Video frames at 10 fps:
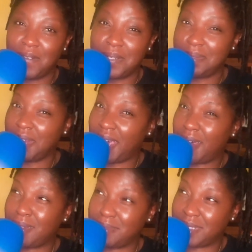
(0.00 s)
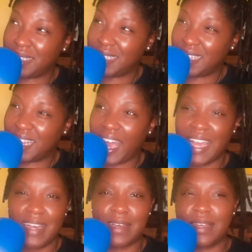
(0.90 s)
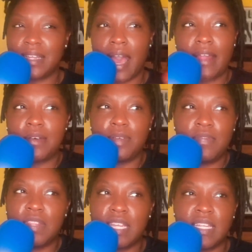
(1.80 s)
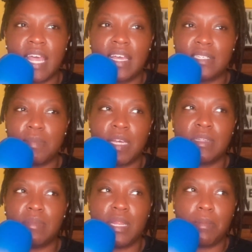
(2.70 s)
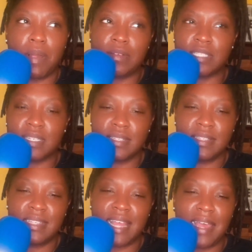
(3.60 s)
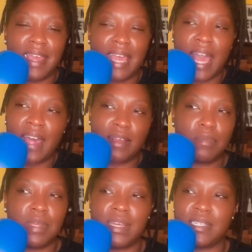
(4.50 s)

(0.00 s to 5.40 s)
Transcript: food apps. Like, I don't even think they expect to meet a person. They gotta be